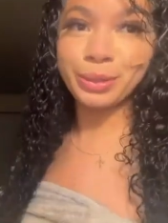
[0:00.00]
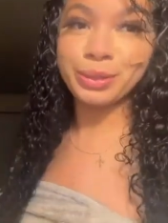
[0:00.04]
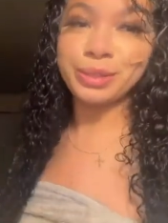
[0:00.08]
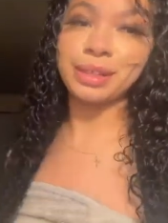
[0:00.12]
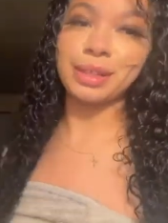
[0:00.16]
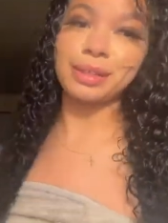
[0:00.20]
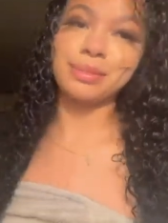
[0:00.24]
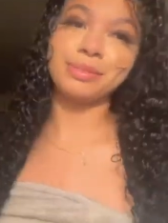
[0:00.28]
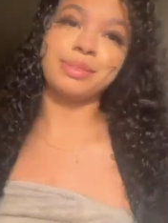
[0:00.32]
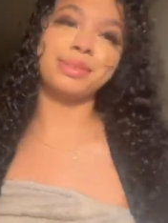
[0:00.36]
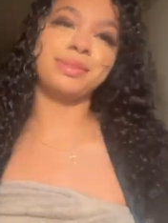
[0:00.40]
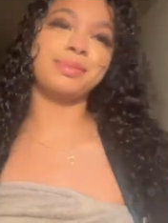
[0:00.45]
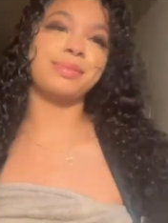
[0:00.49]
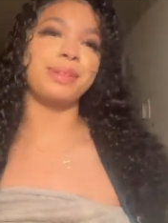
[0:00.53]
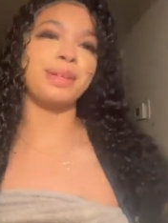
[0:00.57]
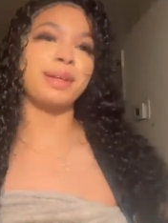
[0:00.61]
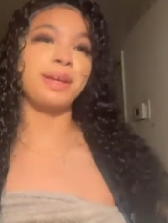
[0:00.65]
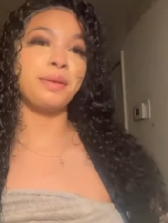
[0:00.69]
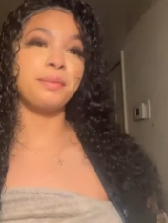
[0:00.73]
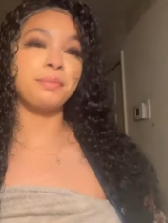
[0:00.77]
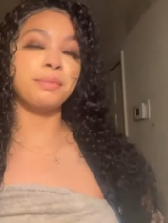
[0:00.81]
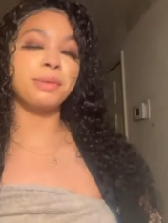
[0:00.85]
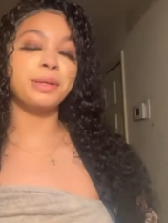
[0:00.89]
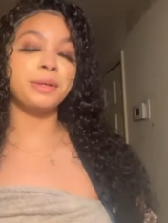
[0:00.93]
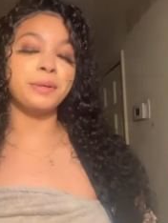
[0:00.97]
I'm just playing,
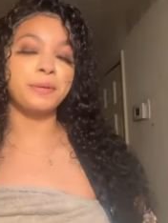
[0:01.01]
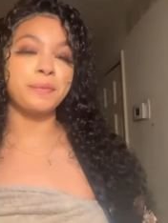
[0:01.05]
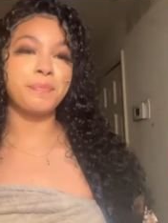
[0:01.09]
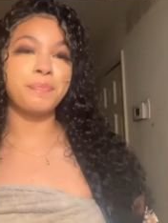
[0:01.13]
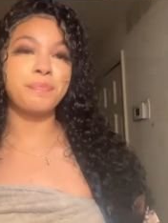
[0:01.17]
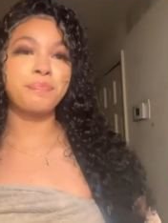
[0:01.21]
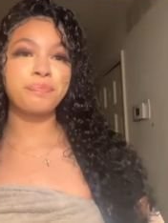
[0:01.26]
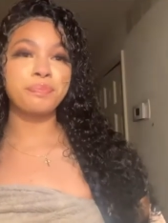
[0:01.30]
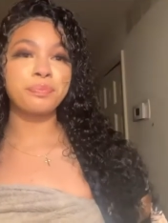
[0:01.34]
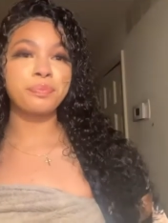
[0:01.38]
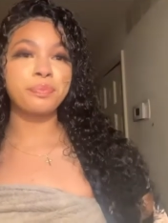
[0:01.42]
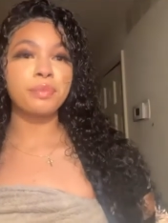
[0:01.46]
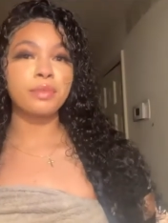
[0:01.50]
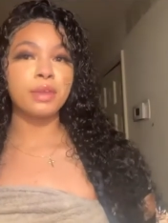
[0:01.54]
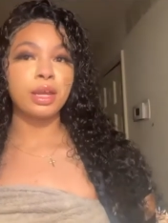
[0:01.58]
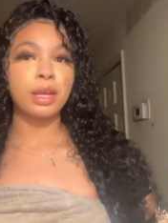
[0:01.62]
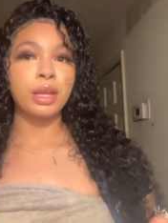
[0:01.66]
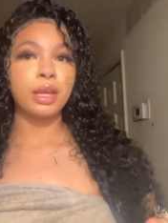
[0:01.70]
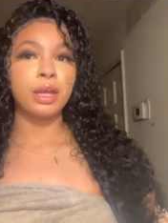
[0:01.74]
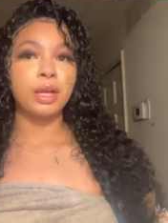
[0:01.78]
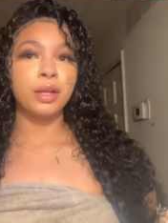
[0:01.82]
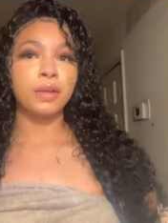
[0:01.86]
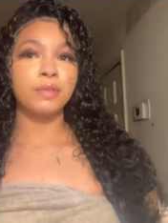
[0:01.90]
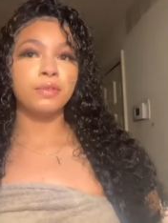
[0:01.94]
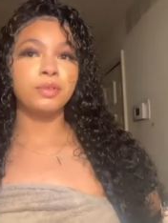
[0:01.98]
but
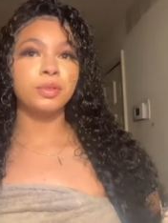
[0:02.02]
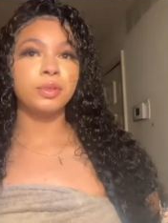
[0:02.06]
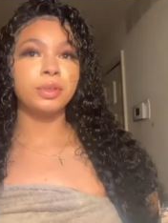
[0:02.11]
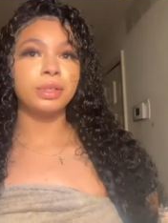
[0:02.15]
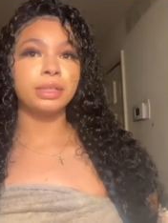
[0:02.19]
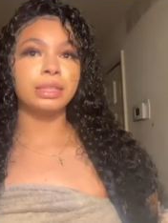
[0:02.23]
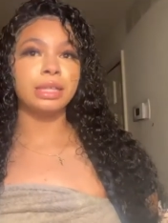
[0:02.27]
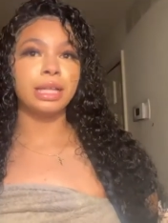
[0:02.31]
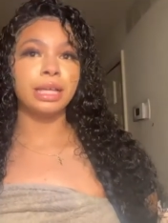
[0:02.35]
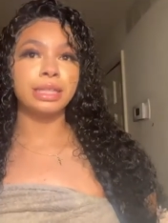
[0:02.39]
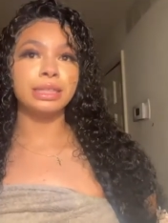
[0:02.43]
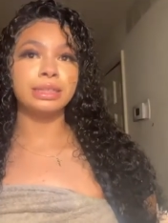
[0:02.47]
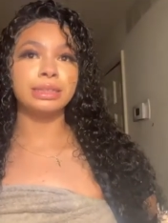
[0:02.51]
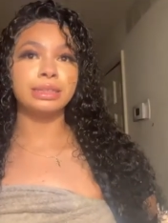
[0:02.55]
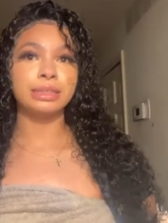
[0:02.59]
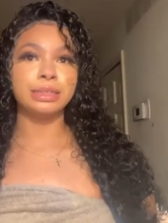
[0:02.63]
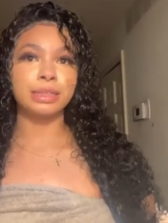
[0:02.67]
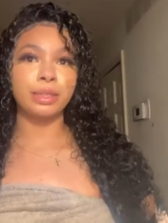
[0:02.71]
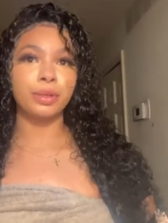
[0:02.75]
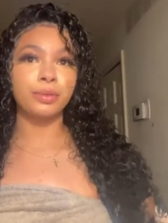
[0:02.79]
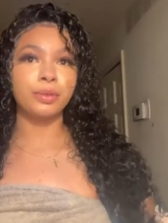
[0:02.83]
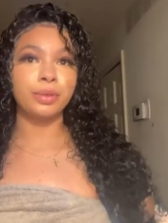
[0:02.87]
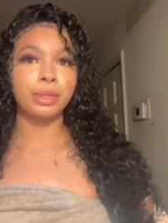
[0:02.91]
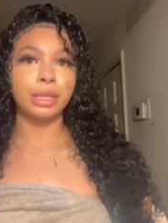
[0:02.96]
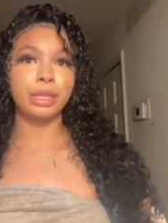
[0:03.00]
if you want a nice
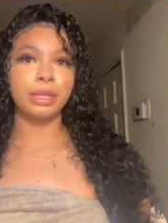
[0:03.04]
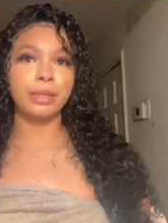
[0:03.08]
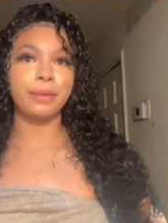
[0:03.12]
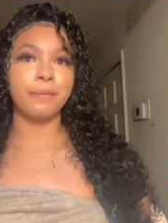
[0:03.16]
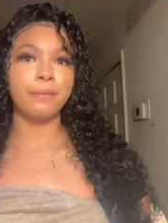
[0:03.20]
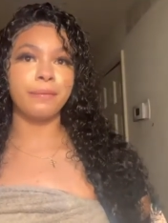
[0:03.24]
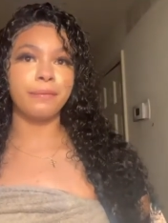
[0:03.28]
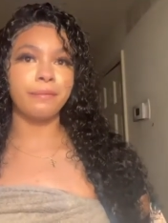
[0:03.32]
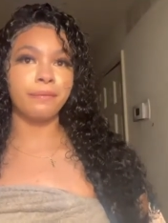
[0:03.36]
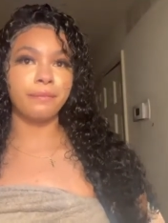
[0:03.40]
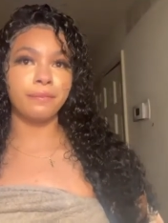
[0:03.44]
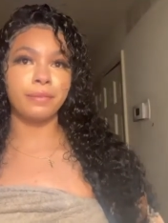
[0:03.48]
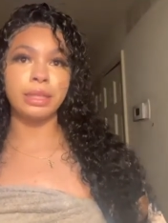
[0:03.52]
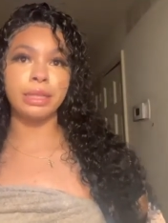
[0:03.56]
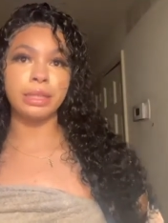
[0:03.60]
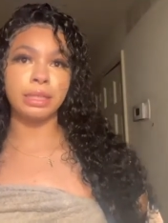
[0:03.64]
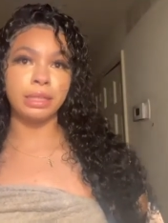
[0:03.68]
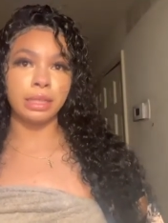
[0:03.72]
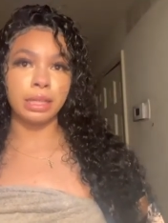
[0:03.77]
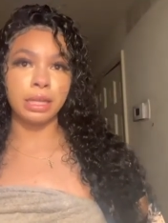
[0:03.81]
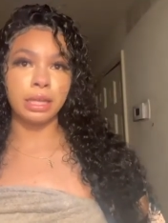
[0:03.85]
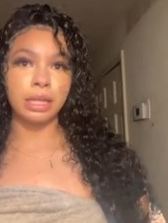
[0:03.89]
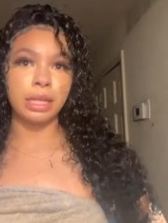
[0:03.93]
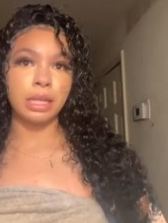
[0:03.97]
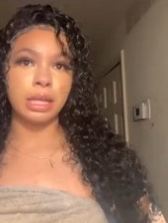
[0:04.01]
silky feet,
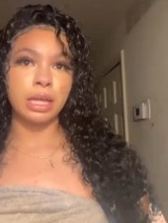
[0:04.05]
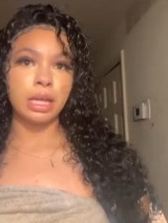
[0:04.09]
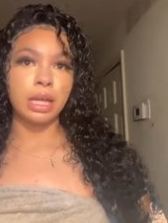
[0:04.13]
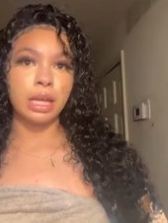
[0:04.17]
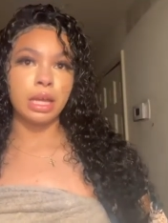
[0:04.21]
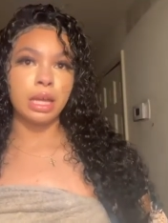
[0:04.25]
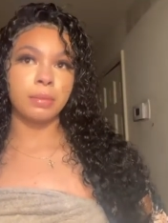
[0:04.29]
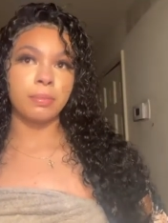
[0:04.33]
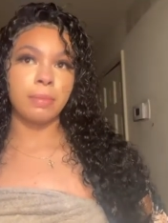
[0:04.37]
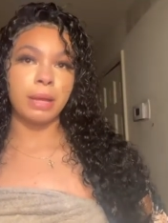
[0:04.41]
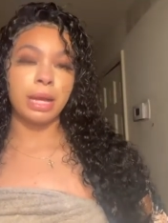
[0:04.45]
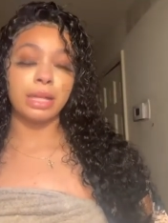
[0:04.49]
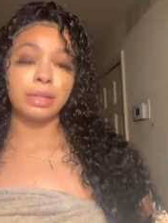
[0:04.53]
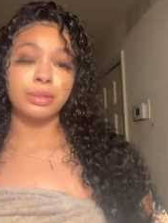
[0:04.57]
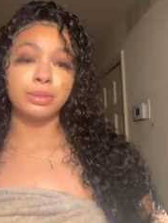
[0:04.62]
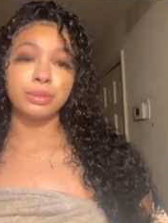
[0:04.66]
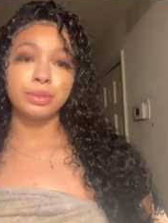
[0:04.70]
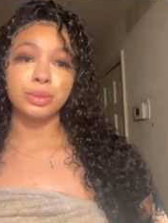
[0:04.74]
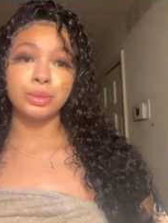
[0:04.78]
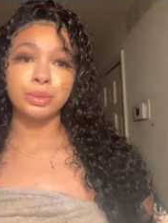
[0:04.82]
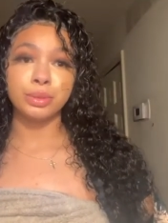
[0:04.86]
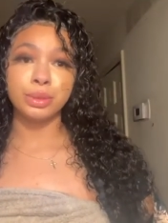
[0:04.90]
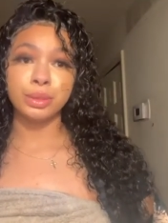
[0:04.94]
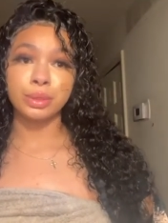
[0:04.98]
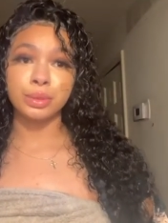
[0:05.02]
I don't
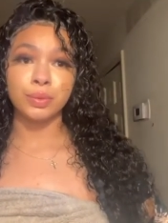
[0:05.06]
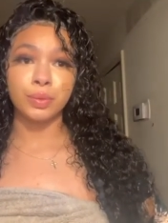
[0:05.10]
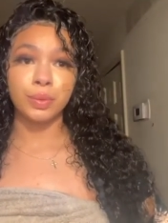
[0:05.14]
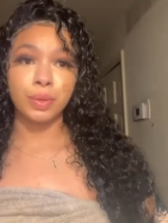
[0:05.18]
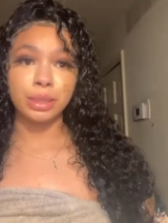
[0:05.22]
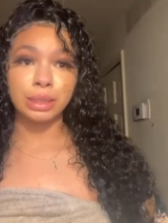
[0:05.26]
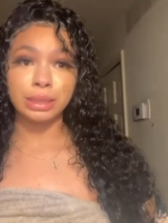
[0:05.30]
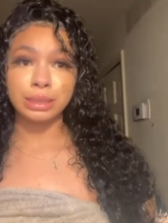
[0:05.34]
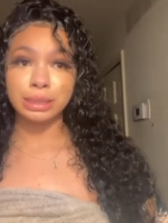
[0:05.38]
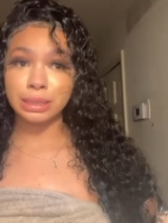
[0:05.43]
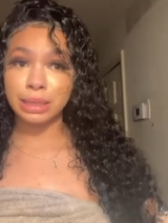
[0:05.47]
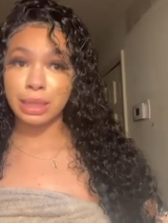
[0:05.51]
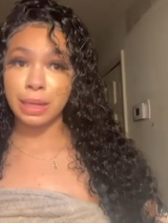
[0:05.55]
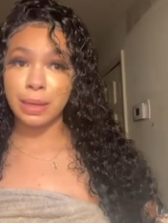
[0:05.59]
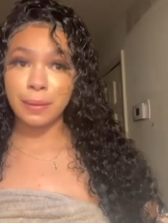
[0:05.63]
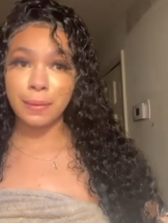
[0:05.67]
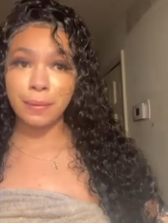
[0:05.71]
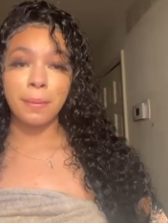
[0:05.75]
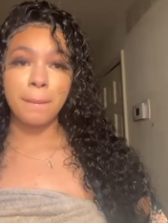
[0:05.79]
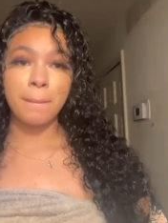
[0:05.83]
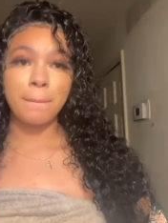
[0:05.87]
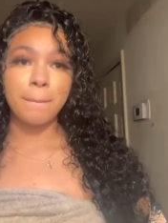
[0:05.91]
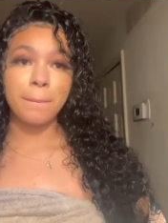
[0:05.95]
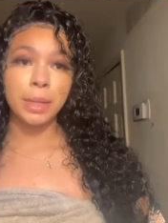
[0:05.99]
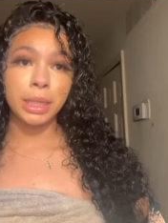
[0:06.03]
do this all the time,
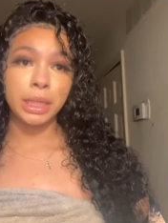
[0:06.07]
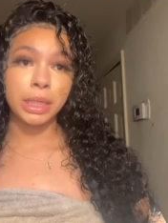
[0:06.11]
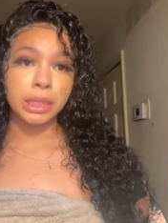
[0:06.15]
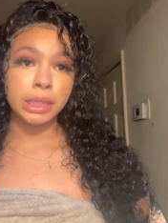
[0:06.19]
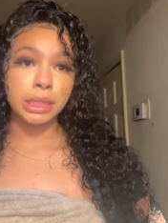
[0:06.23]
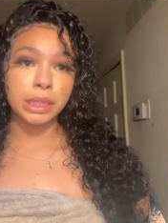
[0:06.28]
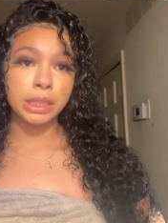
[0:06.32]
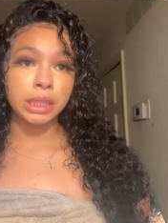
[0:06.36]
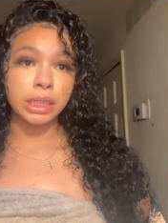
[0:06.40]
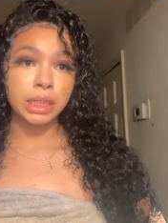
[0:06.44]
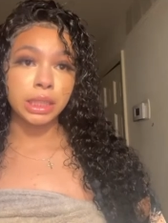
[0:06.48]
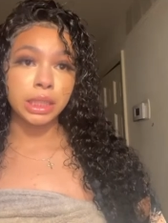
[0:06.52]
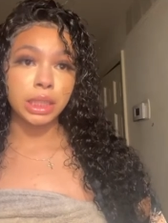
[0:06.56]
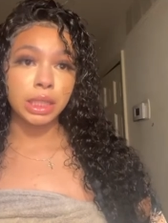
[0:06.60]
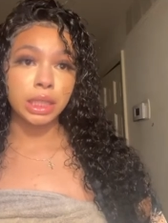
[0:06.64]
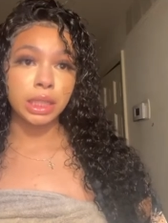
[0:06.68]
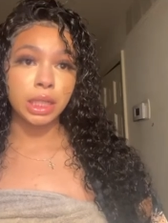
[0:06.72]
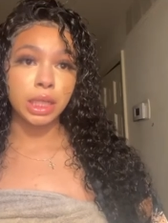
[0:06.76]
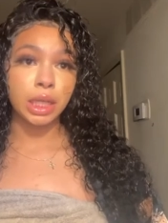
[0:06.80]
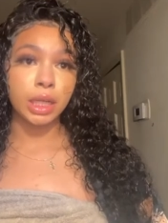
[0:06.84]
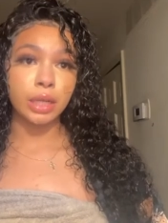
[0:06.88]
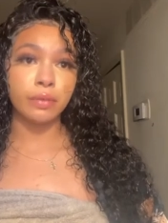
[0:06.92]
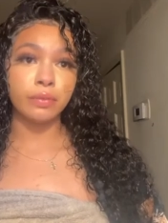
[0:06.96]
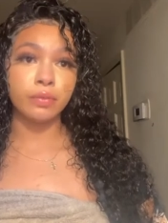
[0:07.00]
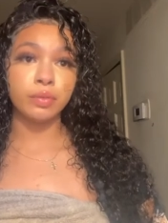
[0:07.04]
but
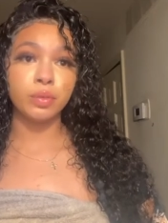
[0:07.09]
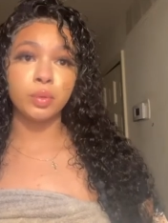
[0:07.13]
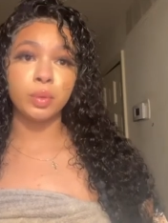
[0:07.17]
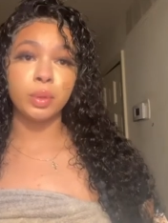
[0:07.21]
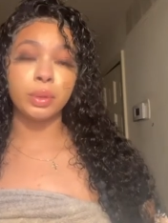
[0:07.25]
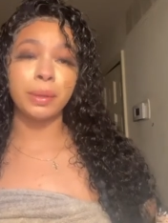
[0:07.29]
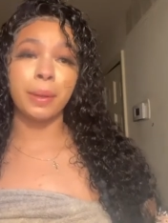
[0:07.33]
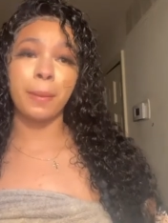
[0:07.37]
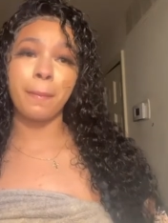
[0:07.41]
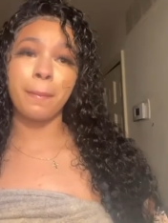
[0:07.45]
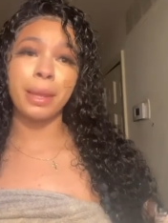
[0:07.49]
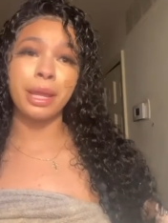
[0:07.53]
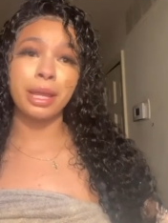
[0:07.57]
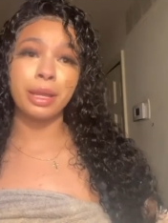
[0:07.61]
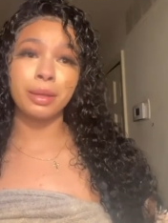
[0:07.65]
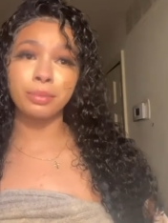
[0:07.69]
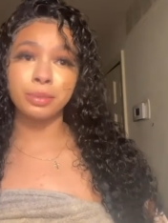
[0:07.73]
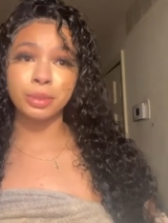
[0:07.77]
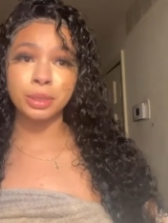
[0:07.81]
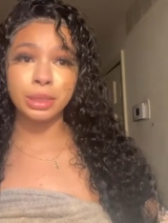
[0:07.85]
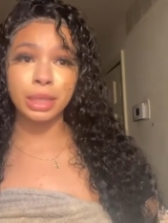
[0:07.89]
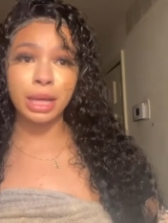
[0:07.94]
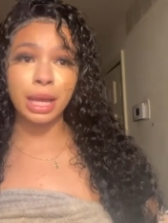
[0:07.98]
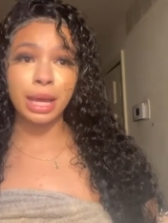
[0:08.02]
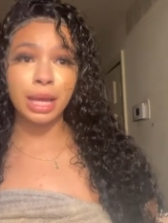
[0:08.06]
if you want a pamper
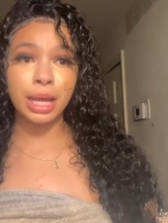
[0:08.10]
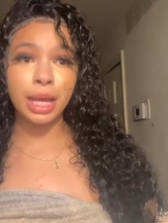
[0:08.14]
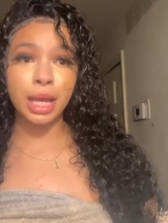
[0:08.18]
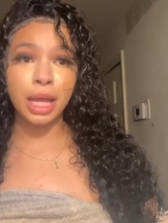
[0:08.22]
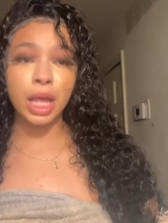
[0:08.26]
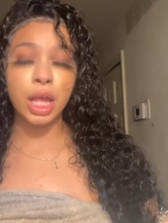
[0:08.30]
day,